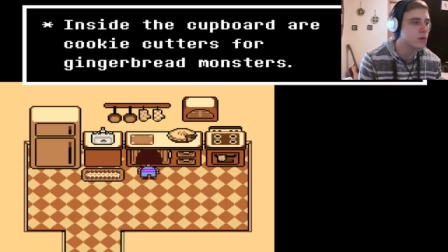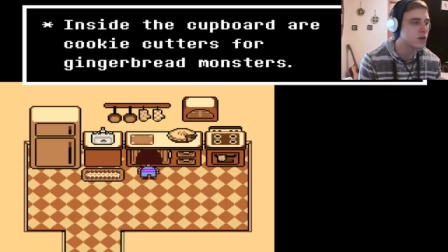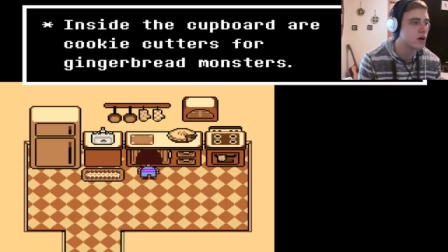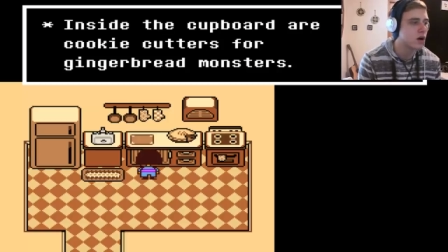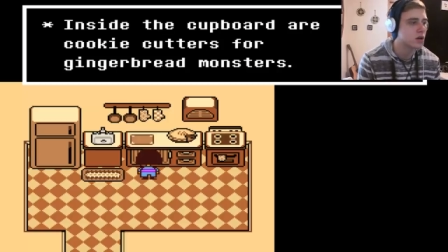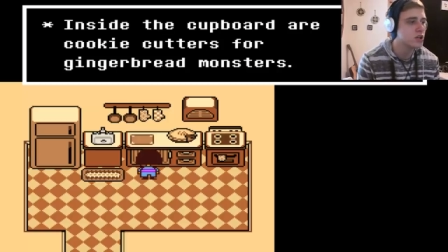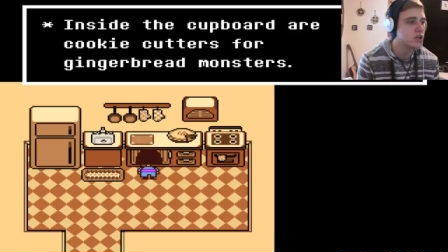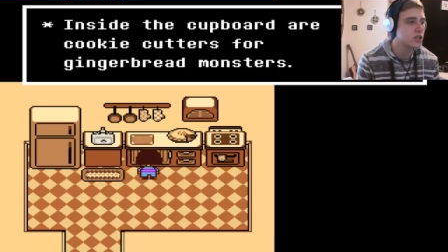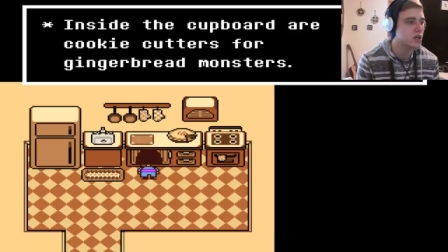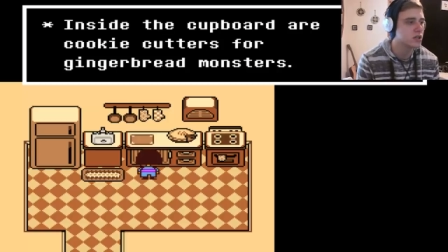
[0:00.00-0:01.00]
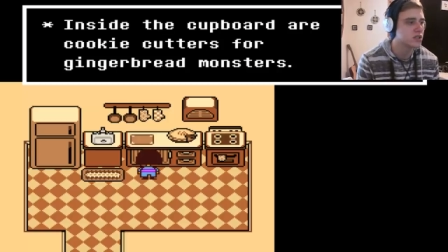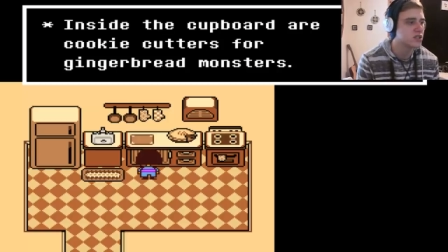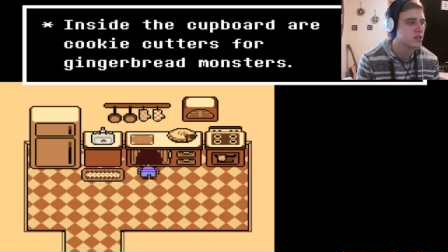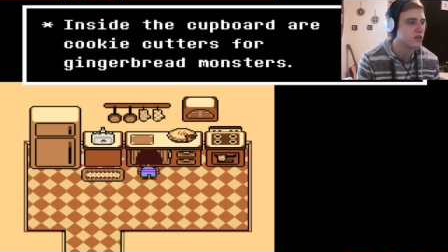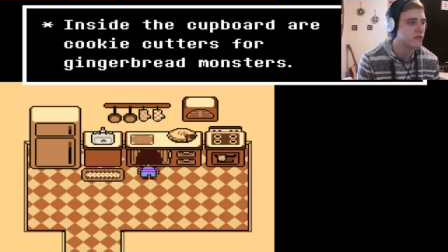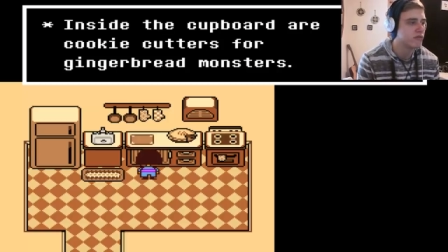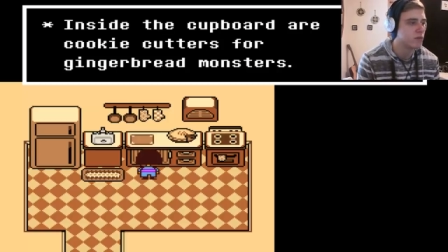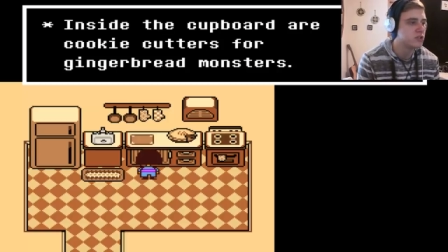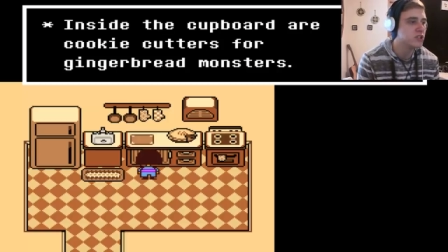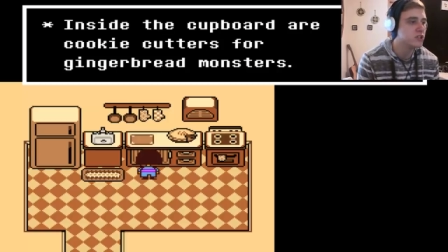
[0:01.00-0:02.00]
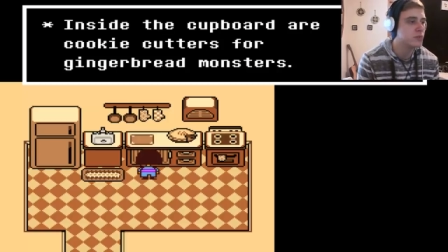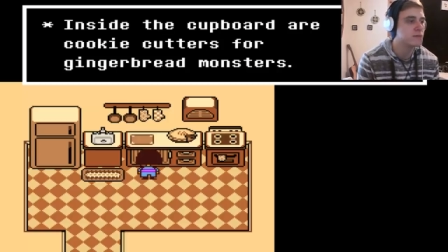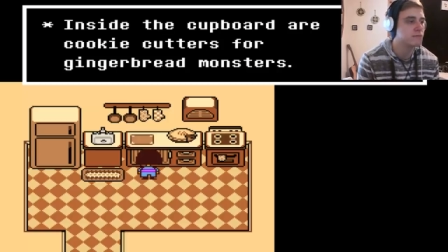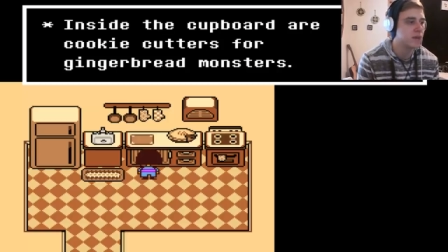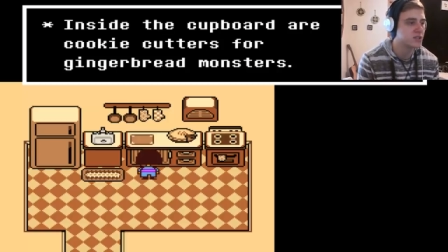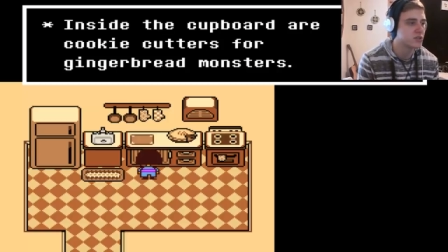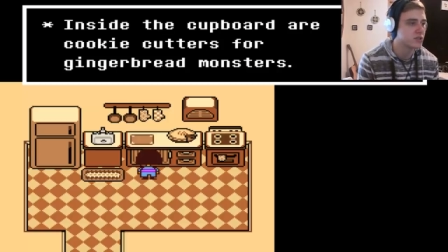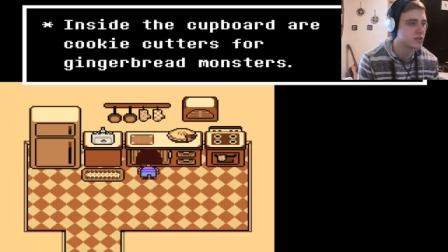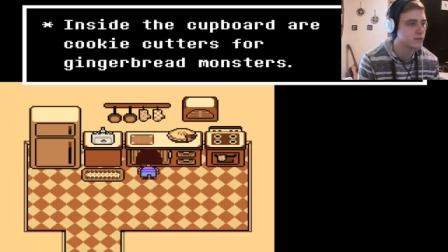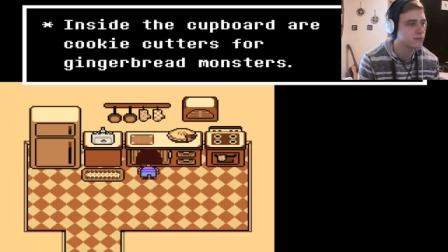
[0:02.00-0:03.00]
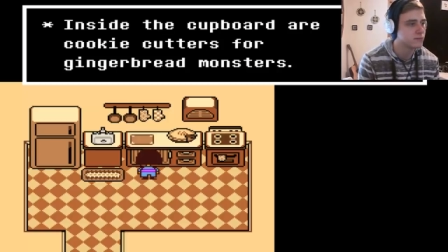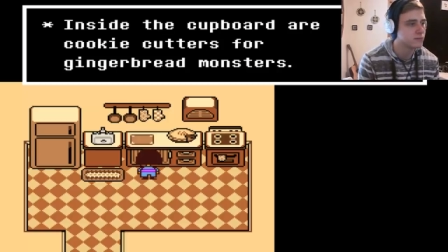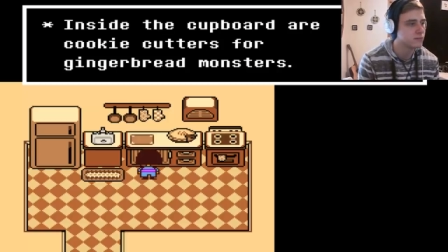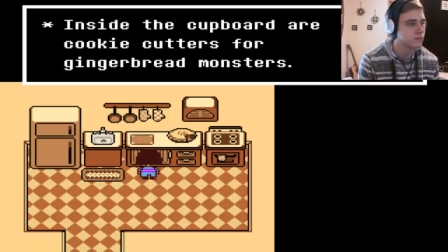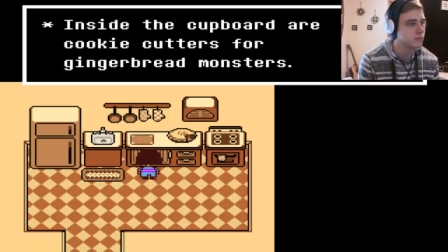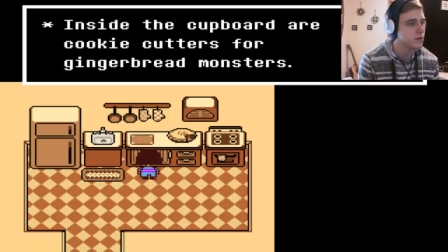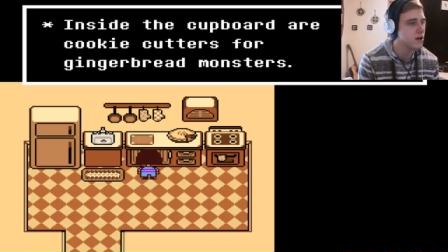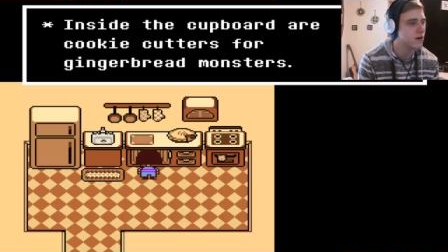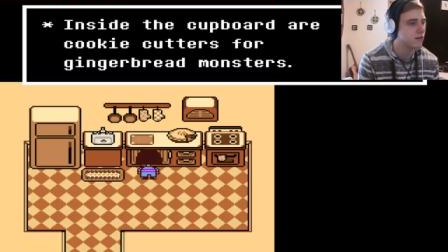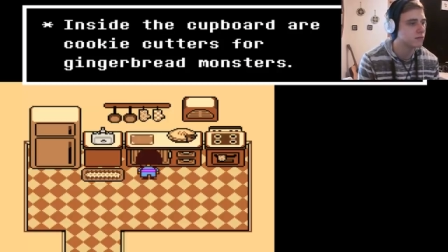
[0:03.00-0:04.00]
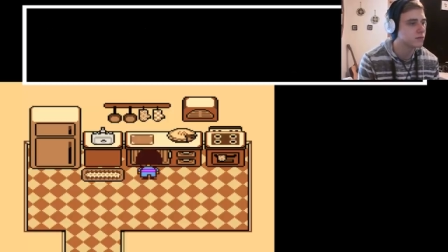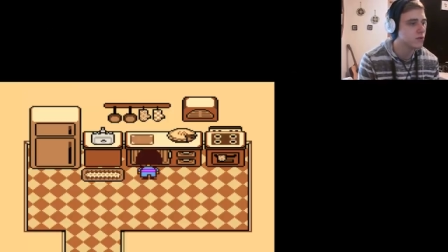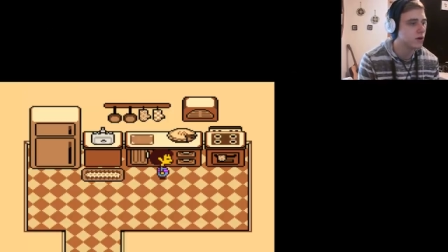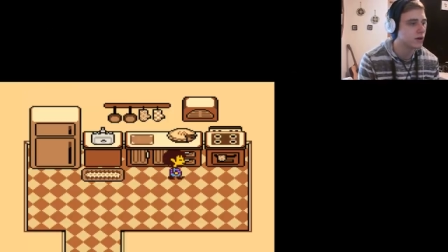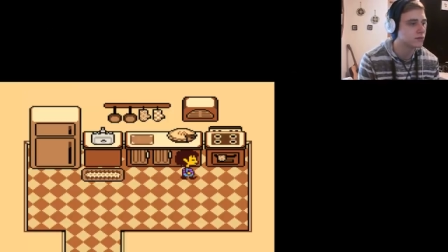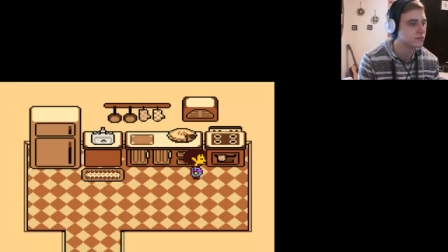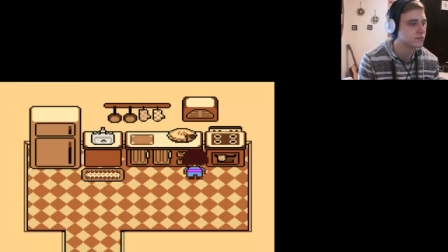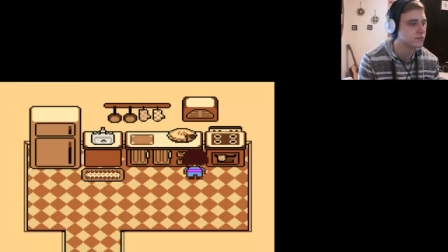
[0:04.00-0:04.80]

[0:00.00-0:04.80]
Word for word: the cupboard are cookie cutters from Gingerbread Masters. Oh, cool.